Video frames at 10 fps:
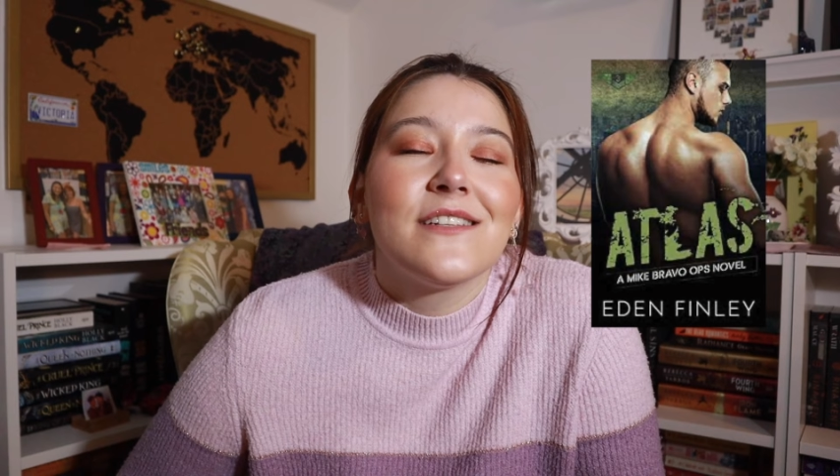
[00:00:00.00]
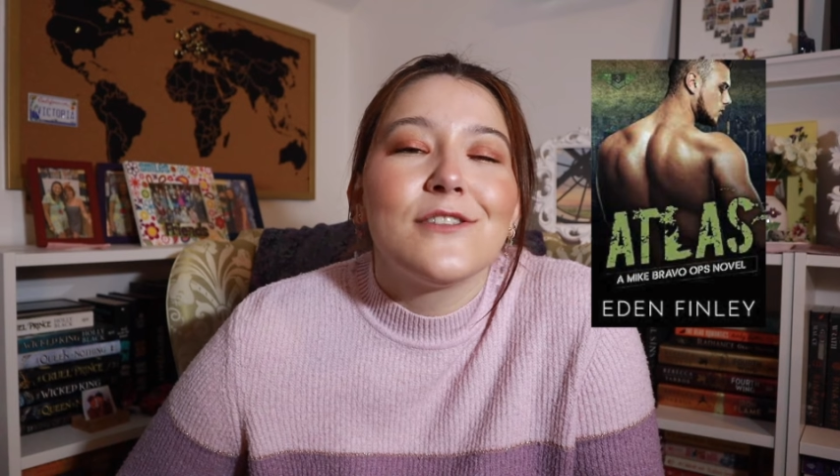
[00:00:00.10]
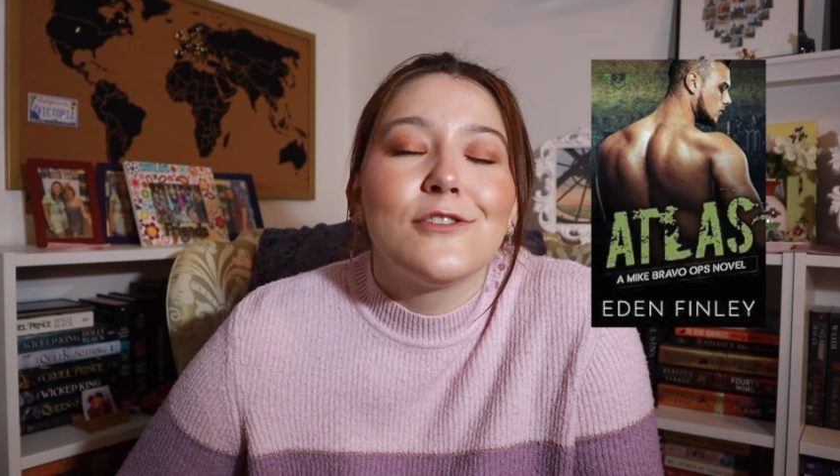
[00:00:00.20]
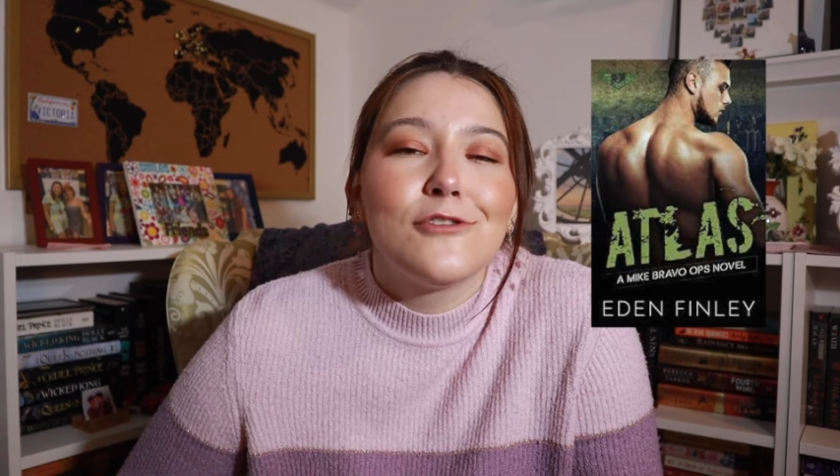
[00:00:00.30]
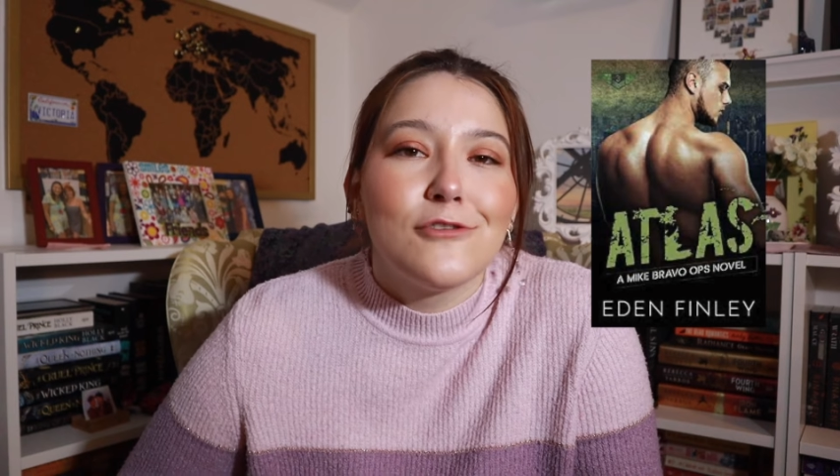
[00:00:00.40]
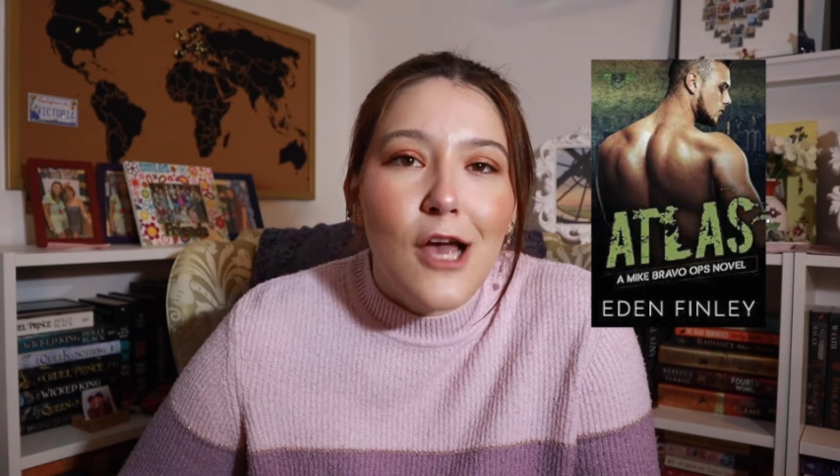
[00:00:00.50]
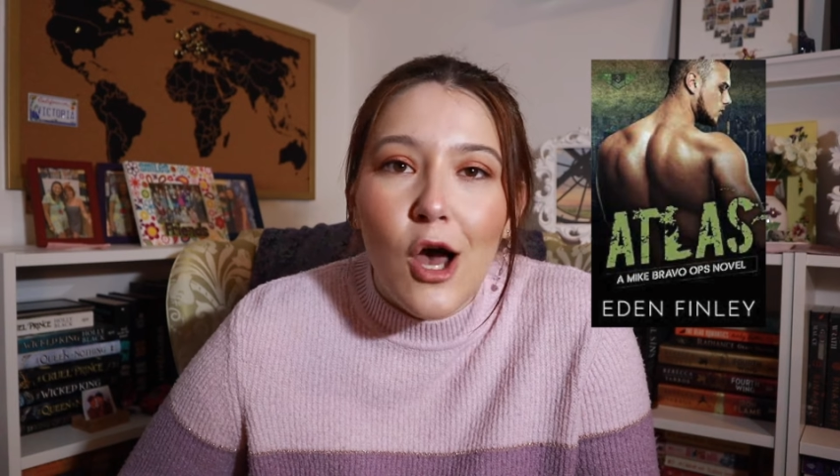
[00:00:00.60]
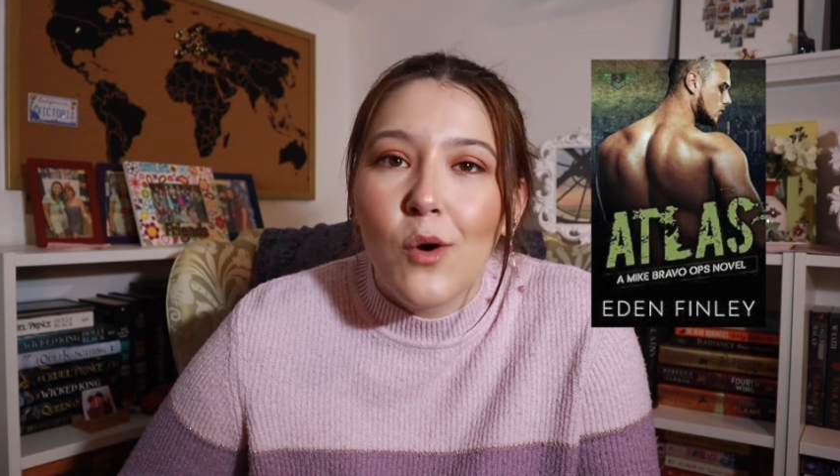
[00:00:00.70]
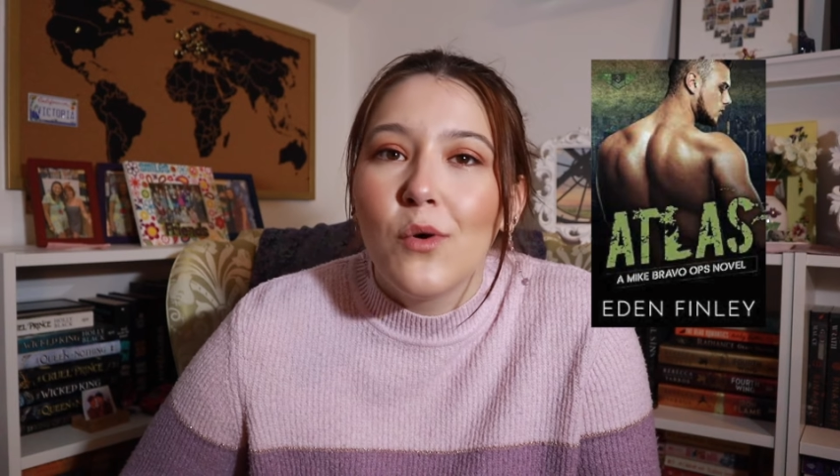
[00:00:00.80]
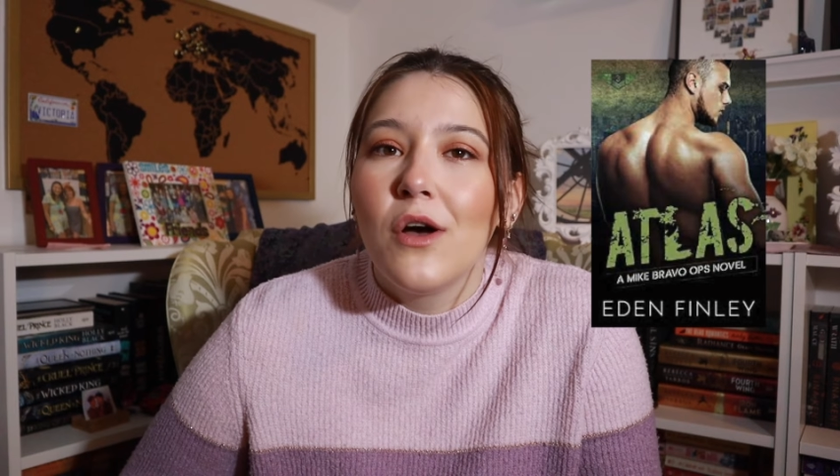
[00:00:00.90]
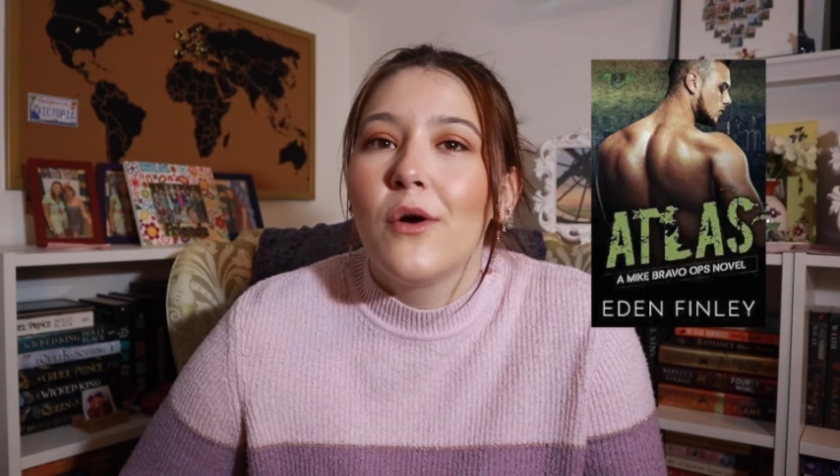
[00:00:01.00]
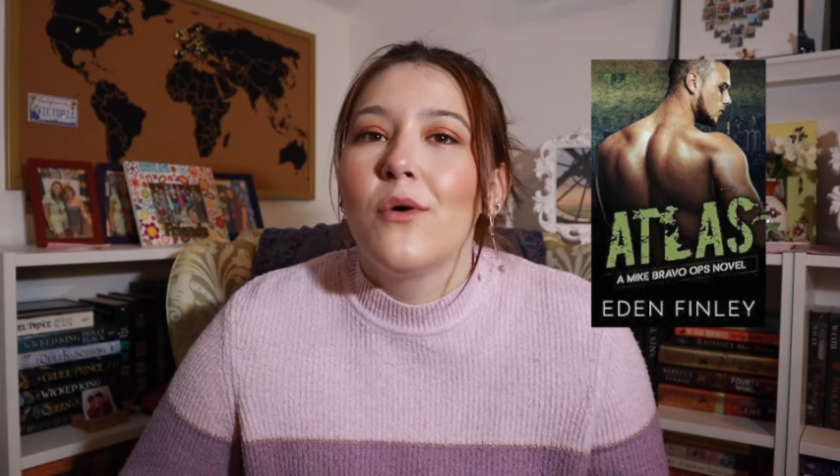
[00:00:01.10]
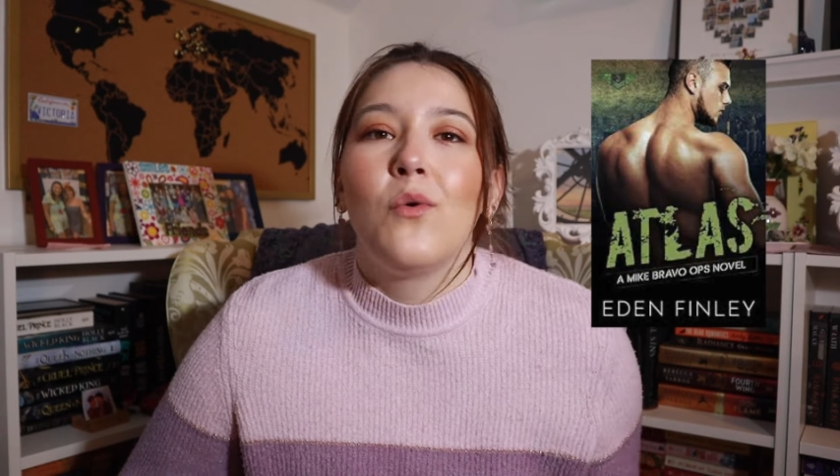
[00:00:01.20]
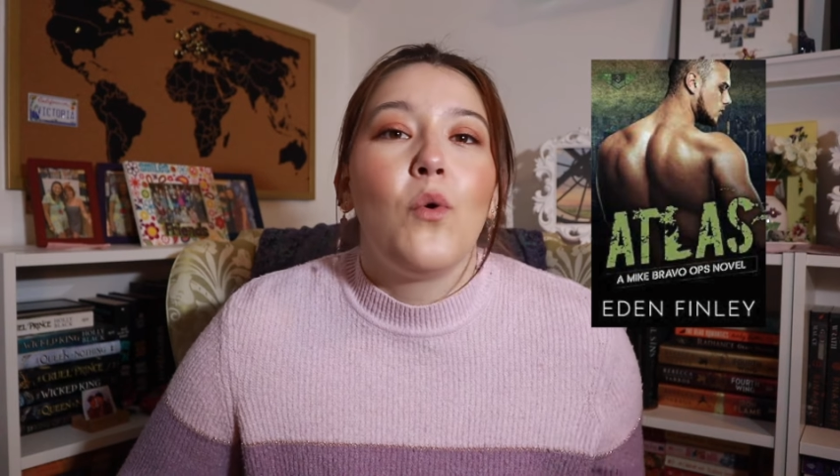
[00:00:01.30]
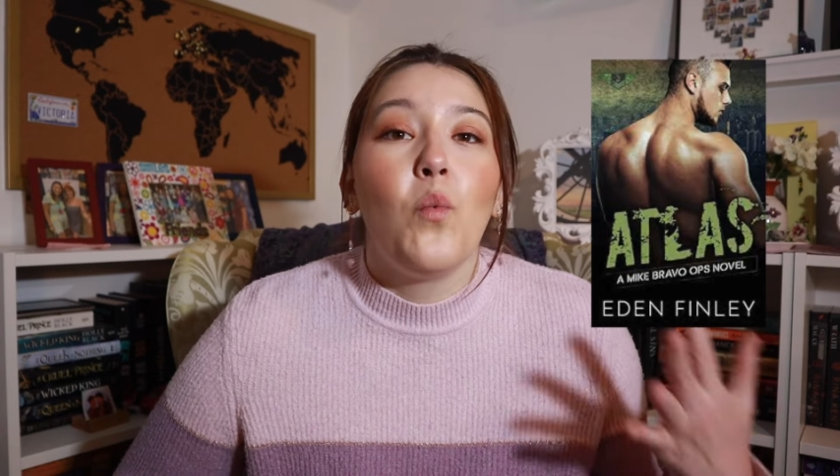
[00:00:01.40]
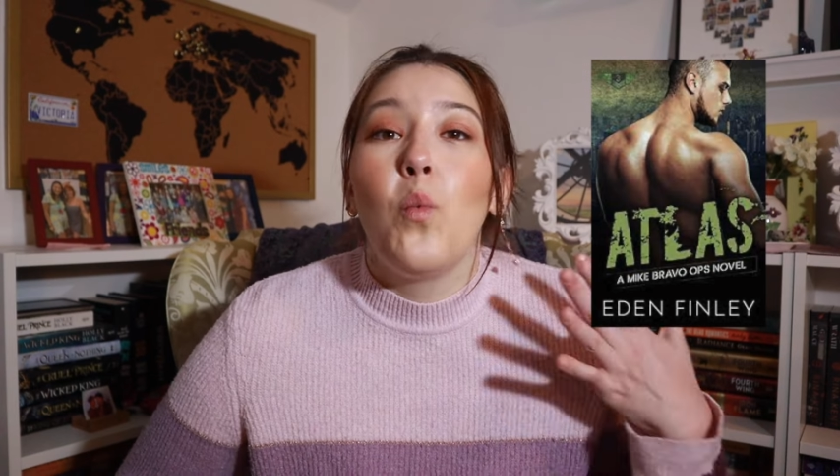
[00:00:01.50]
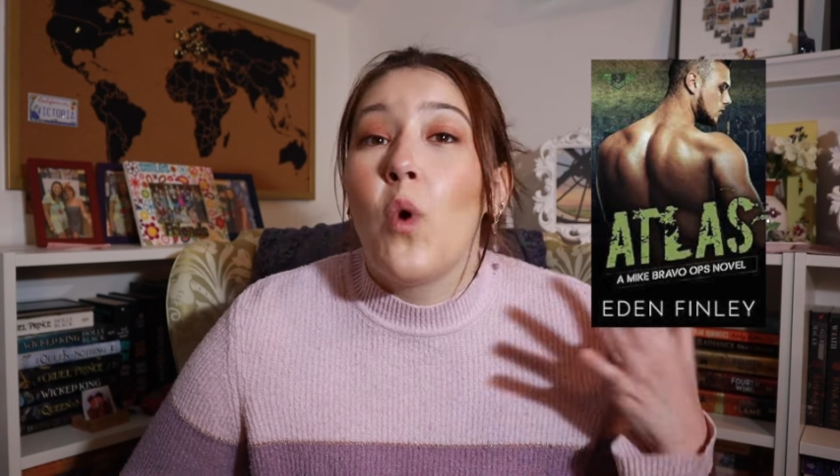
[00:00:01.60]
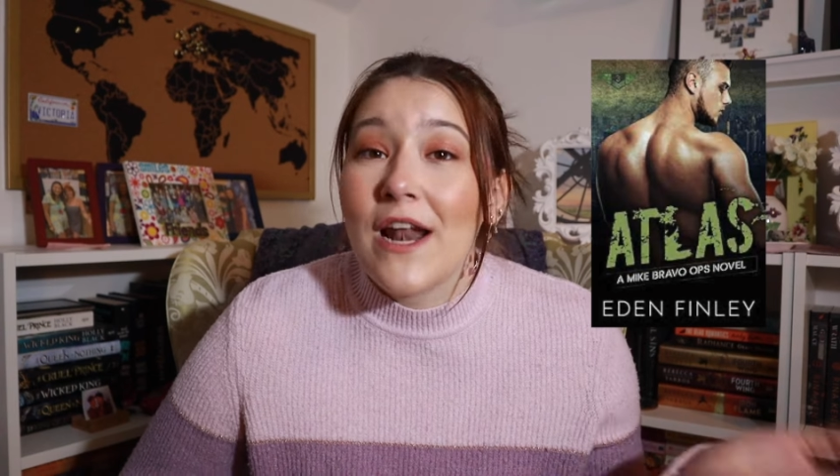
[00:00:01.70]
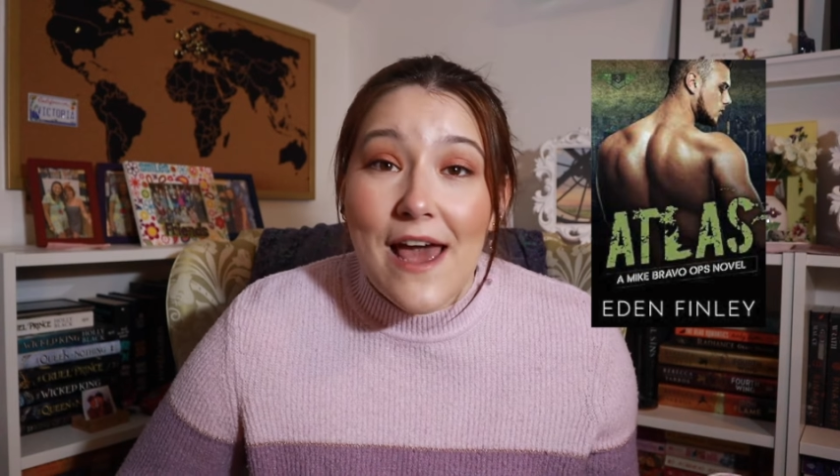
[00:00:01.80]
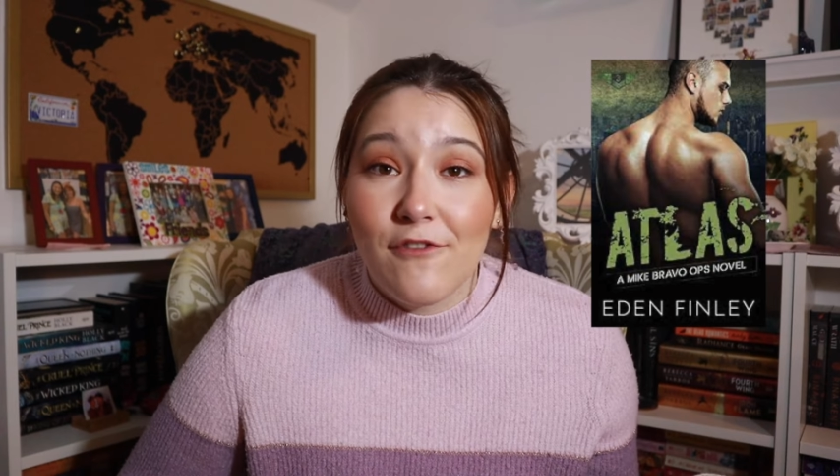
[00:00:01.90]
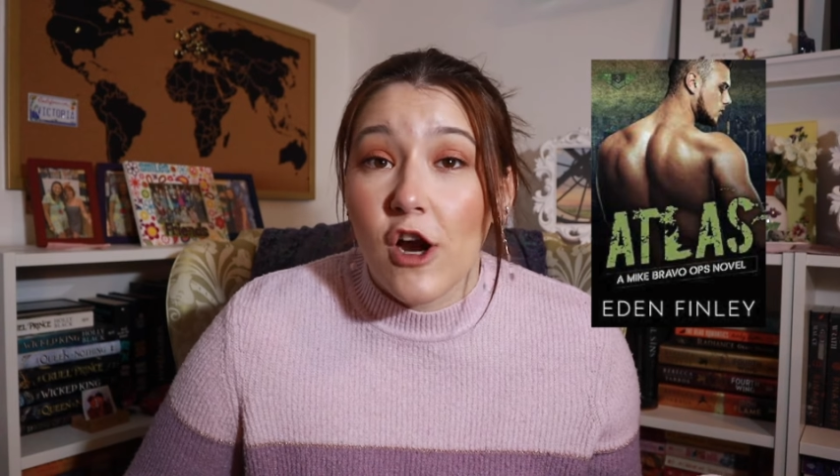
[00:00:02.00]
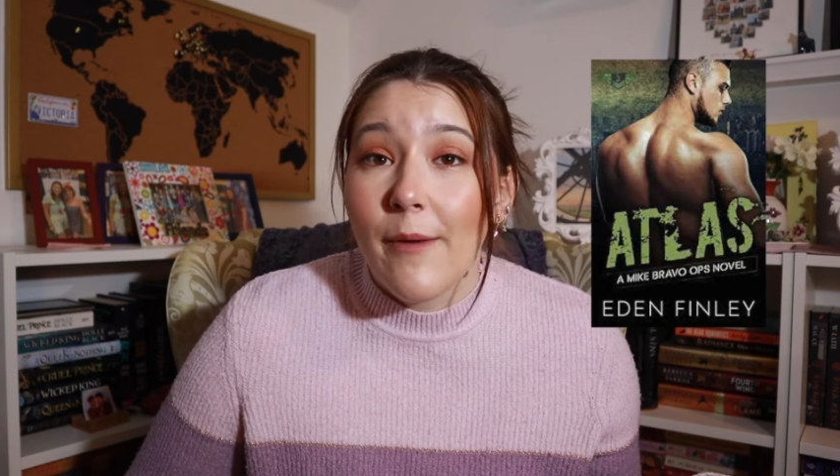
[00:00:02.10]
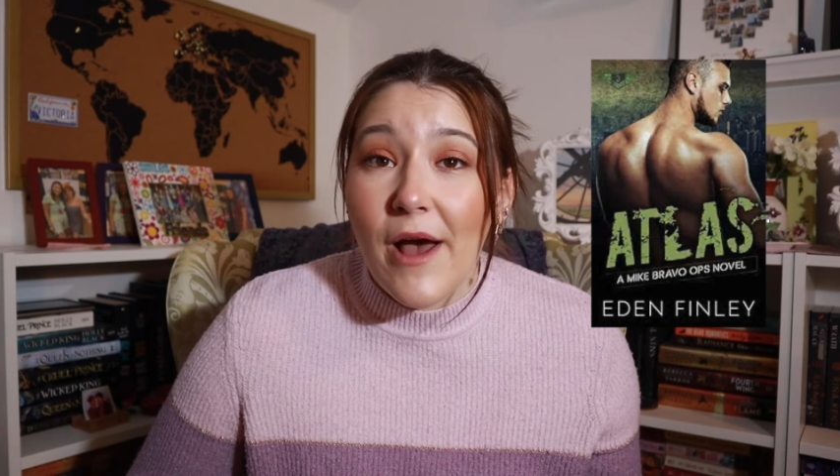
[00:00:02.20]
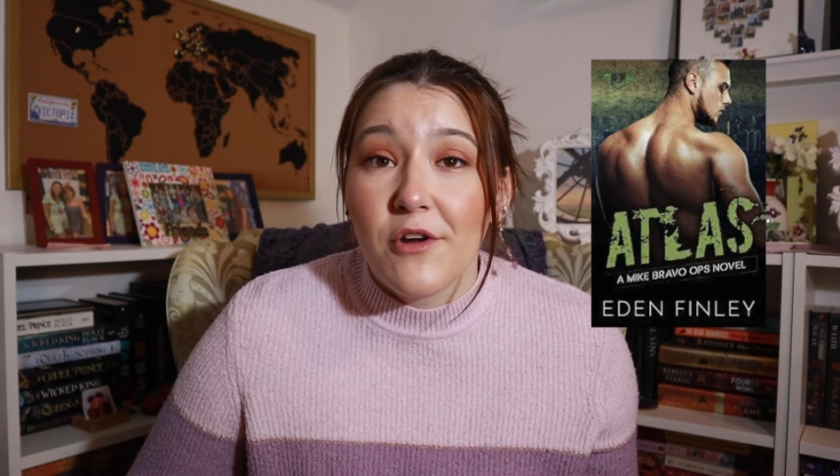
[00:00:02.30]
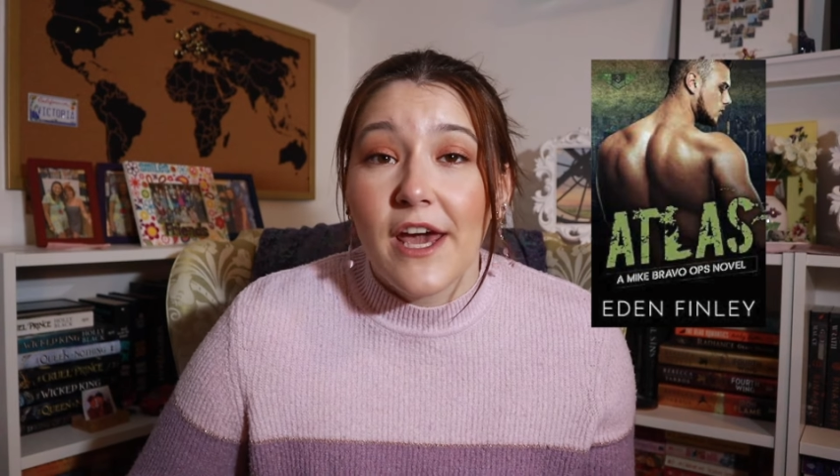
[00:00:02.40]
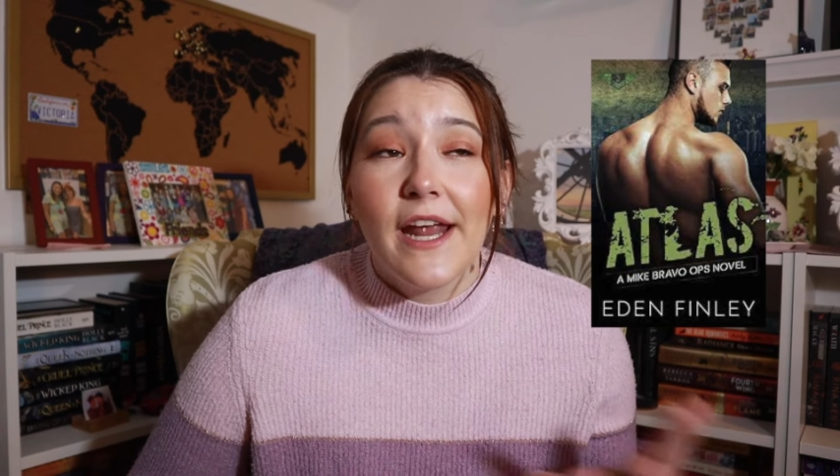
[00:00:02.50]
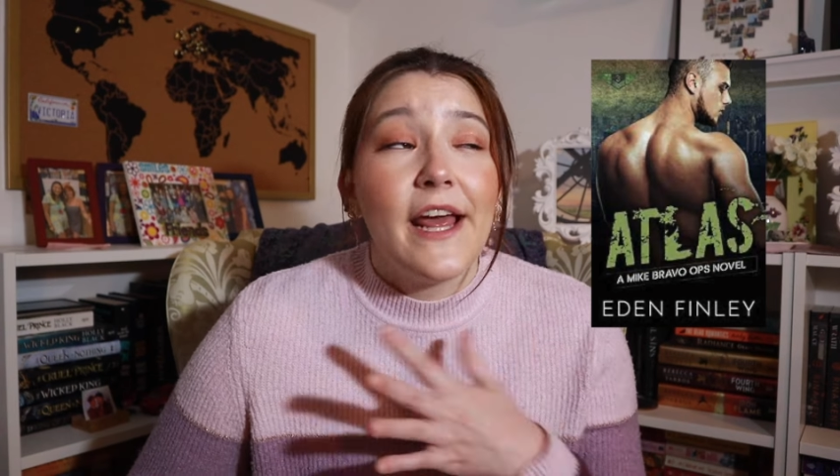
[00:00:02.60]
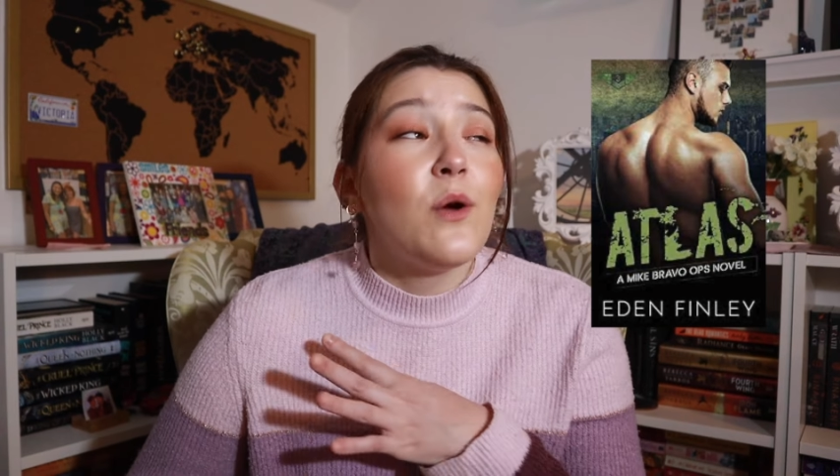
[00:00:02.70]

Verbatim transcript: so whatever about it.